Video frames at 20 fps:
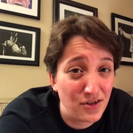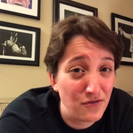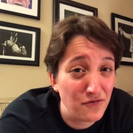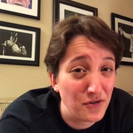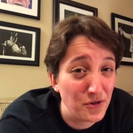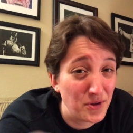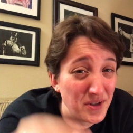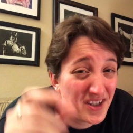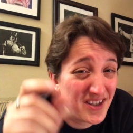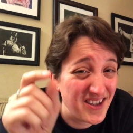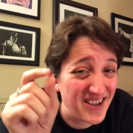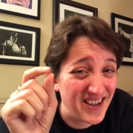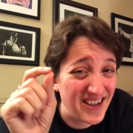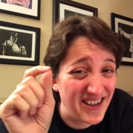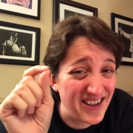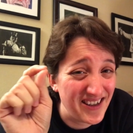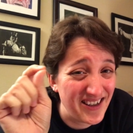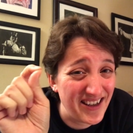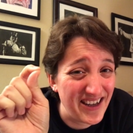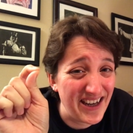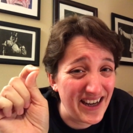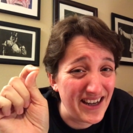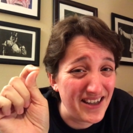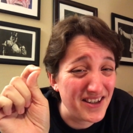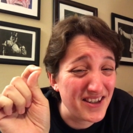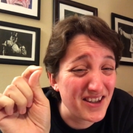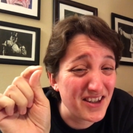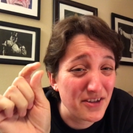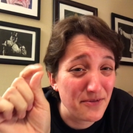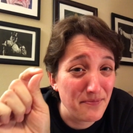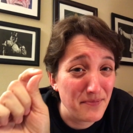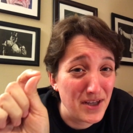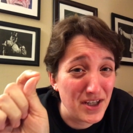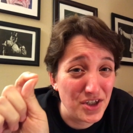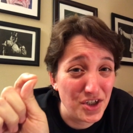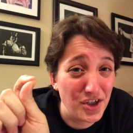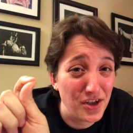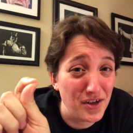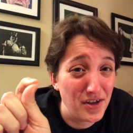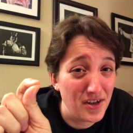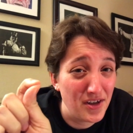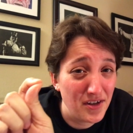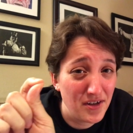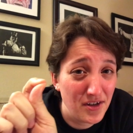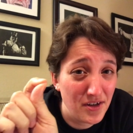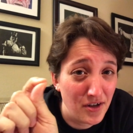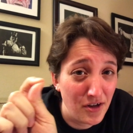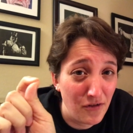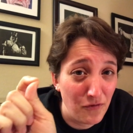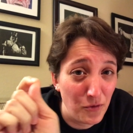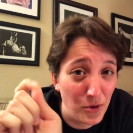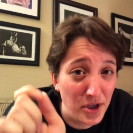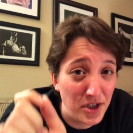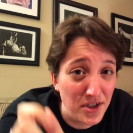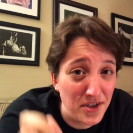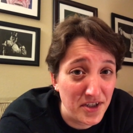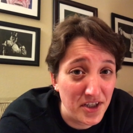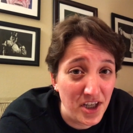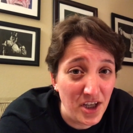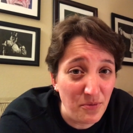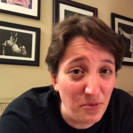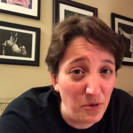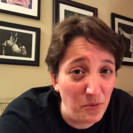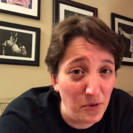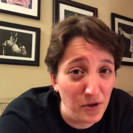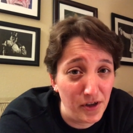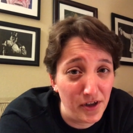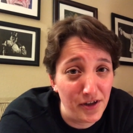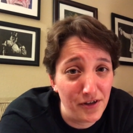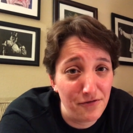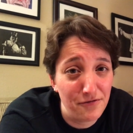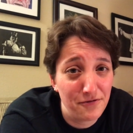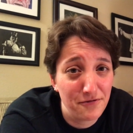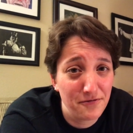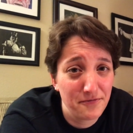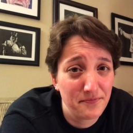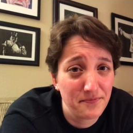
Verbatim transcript: you've only seen a smidgen of what he's capable of.